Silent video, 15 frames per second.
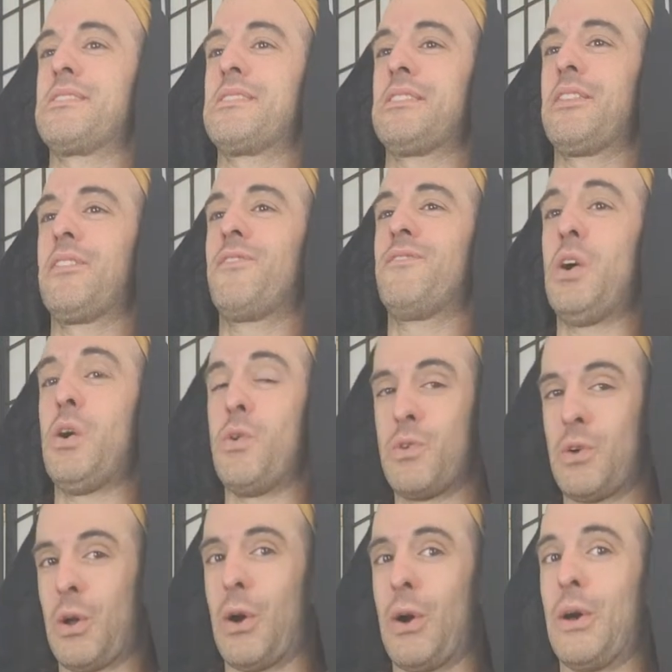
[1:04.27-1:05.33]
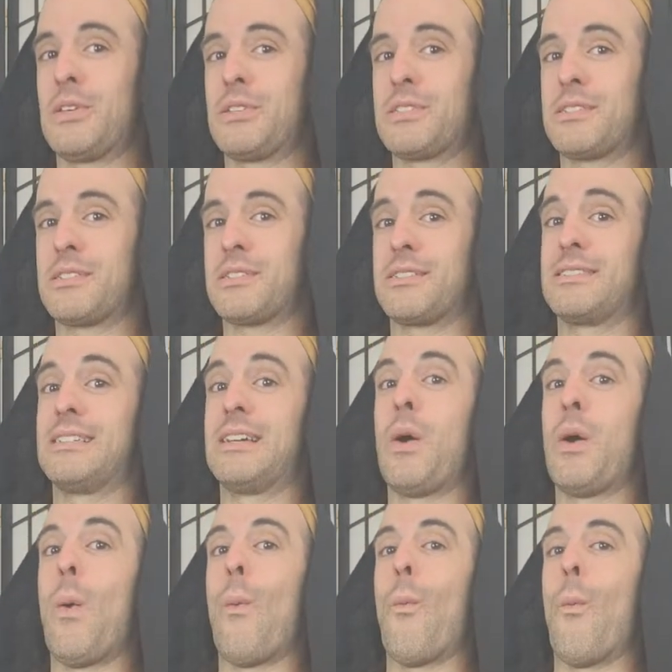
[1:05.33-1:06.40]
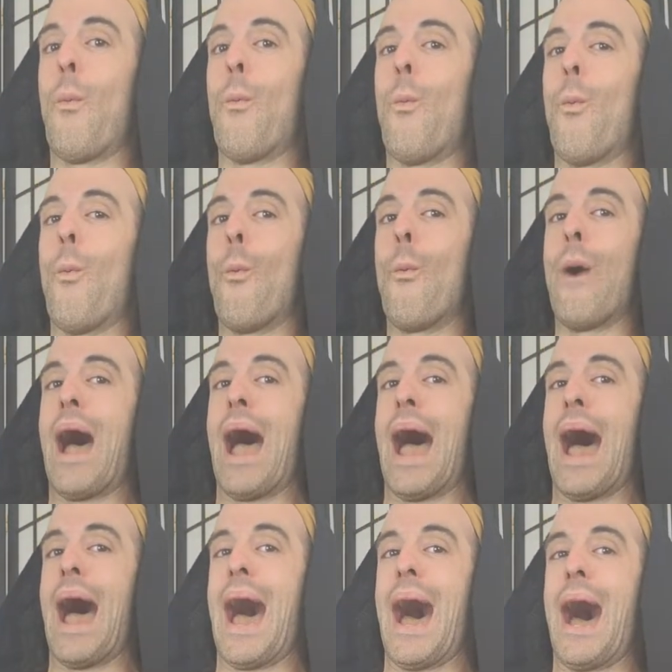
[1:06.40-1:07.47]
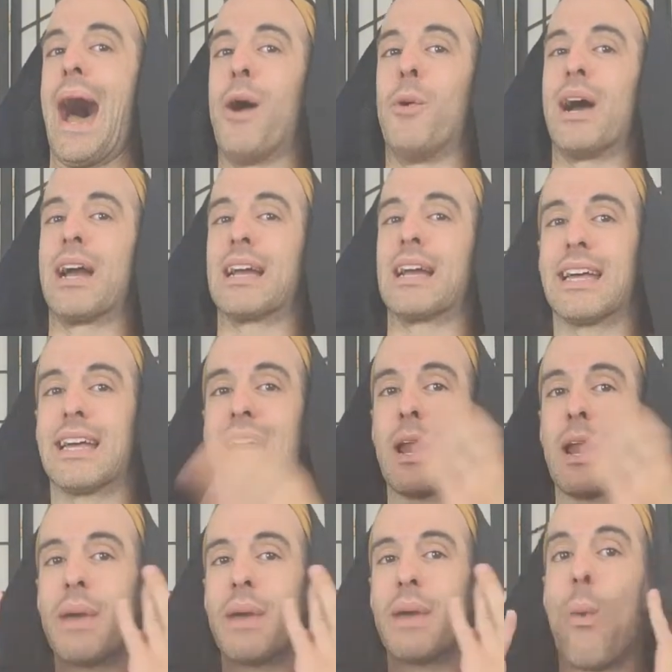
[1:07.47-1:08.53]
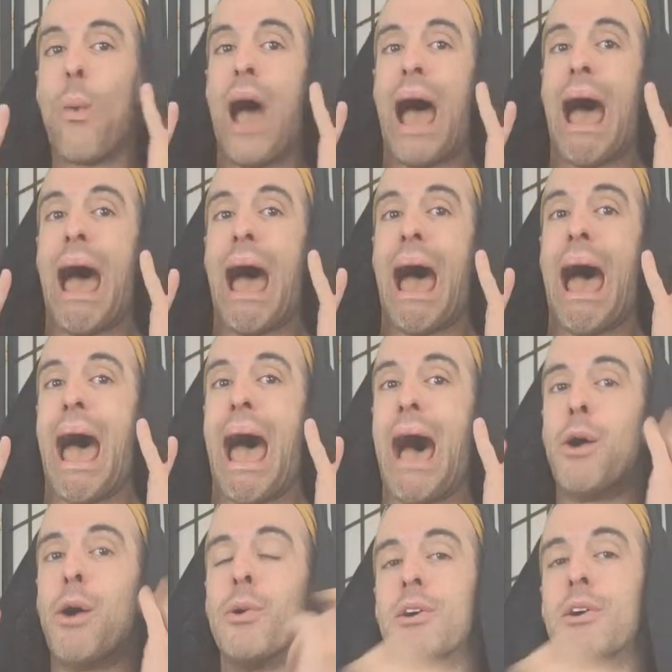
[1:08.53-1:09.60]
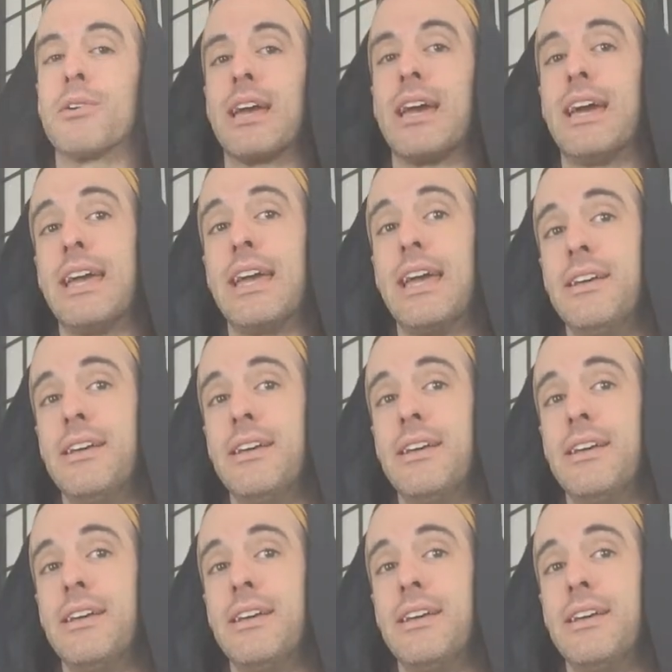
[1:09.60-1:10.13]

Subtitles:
the phone calls. Wow. I gotta let out a big wow. Okay.